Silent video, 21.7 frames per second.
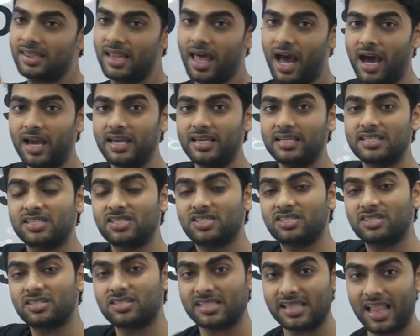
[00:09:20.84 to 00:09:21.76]

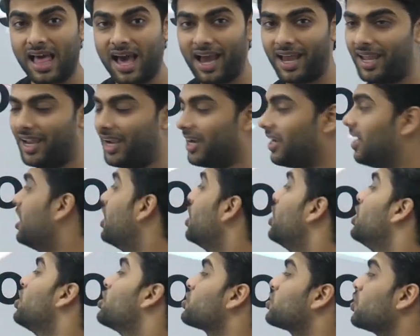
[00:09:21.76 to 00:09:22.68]
nice slide.
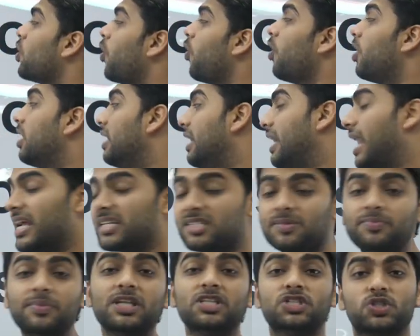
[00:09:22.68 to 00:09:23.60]
So
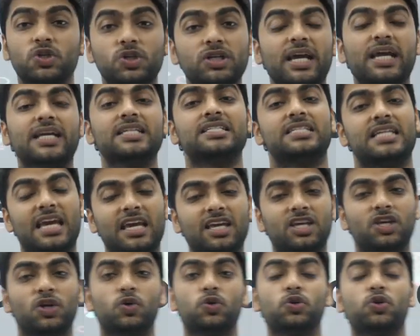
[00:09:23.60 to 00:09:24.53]
let me today
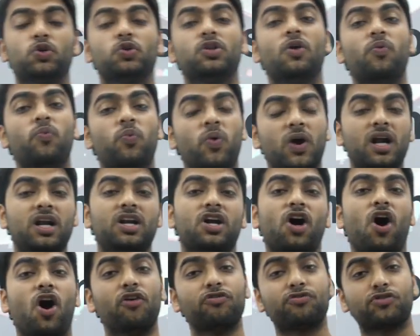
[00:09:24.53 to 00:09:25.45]
take you to the world
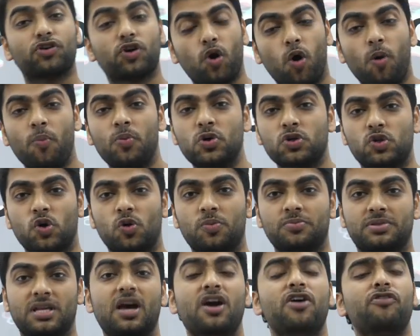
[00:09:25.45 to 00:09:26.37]
of
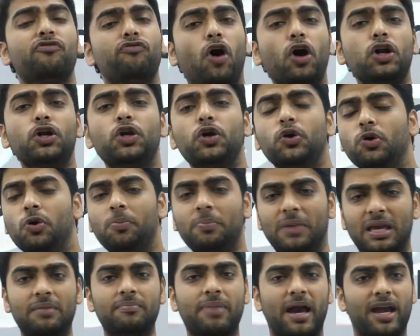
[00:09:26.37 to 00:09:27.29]
chromosomes. What do you
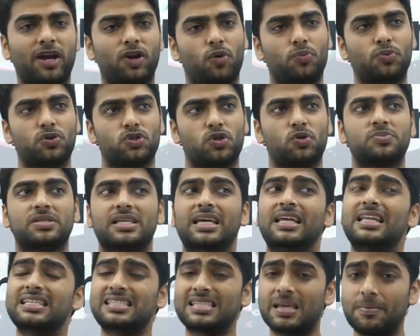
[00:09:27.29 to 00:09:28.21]
mean by chromosomes?
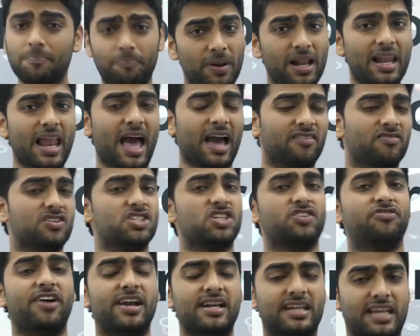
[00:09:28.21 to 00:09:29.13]
In a simple language,
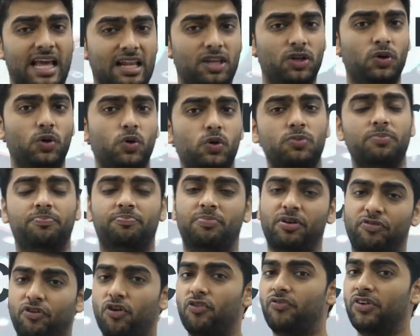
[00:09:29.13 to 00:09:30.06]
if I tell you
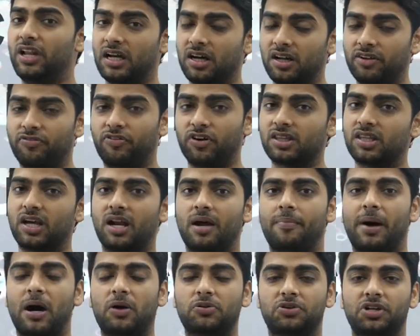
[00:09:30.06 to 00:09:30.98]
before we learn further
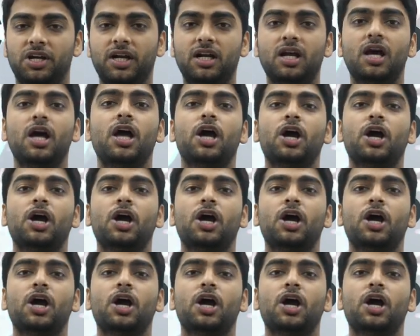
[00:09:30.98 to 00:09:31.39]
about it,